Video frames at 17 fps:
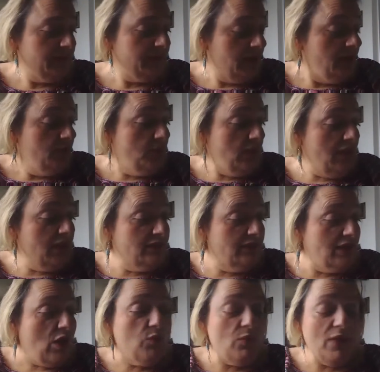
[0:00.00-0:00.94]
well,
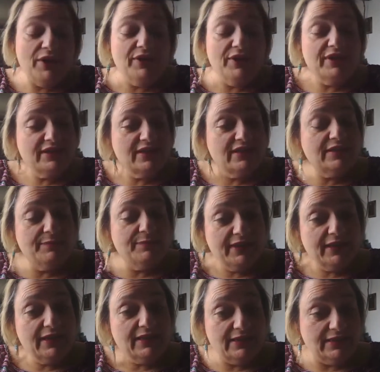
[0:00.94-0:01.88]
awareness is the
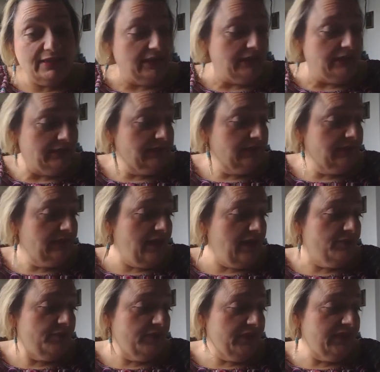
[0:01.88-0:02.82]
biggest thing that
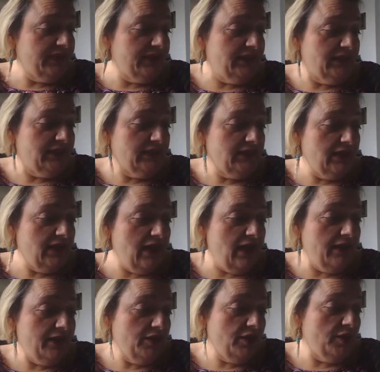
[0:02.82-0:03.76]
really,
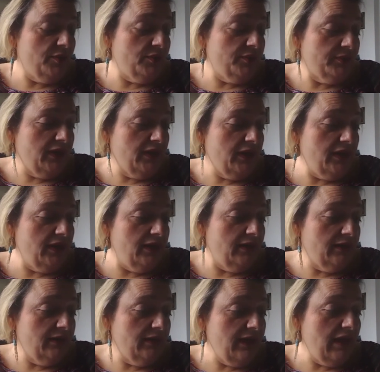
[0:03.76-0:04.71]
you know,
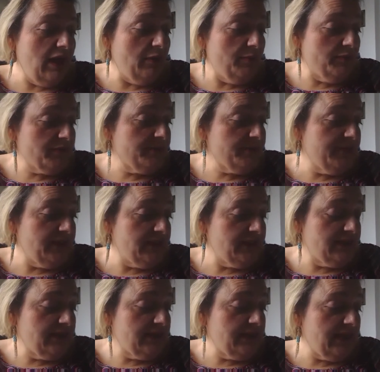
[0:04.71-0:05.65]
uh, helps me
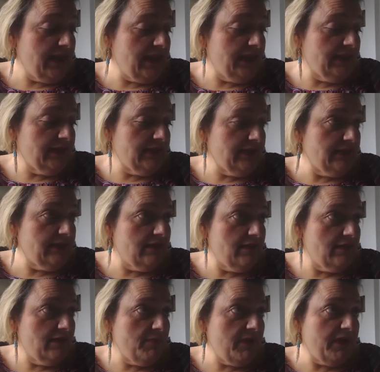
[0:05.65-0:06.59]
to get
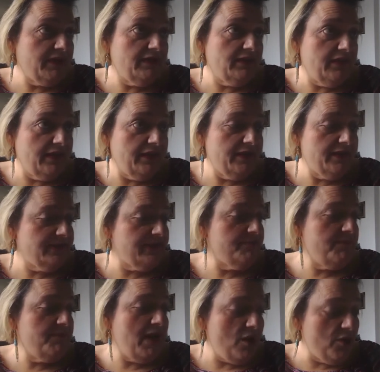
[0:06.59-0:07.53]
my clients
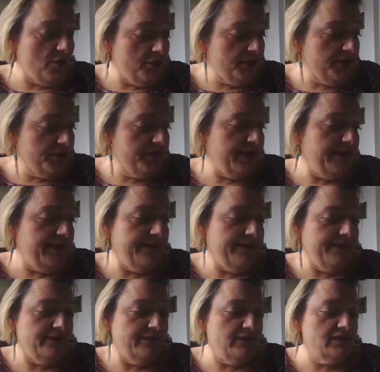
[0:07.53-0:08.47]
empowered
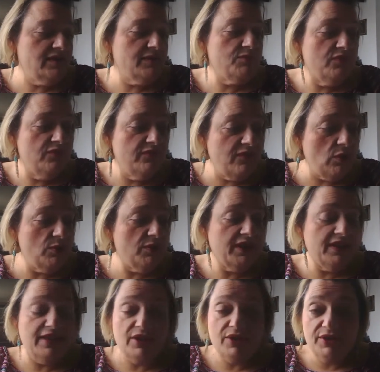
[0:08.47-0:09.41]
and to move forward
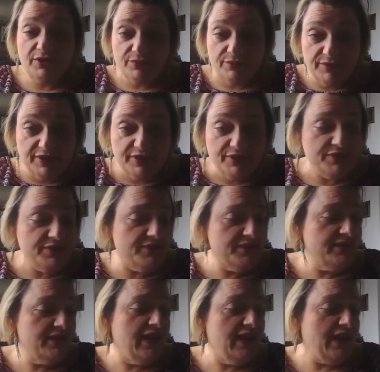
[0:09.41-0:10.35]
in their
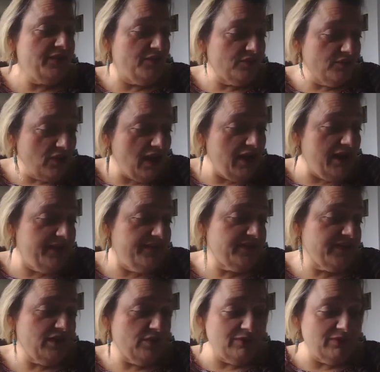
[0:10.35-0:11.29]
careers and their lives
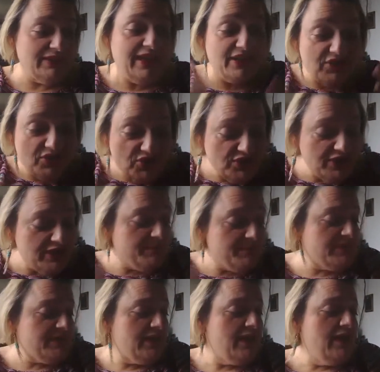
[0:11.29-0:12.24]
and their
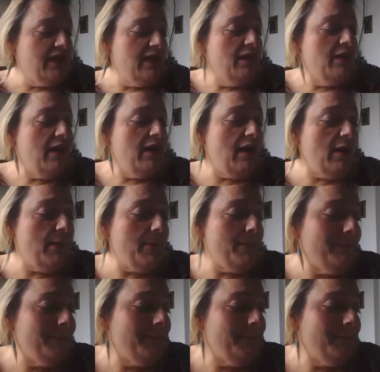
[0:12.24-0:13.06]
relationships. Um,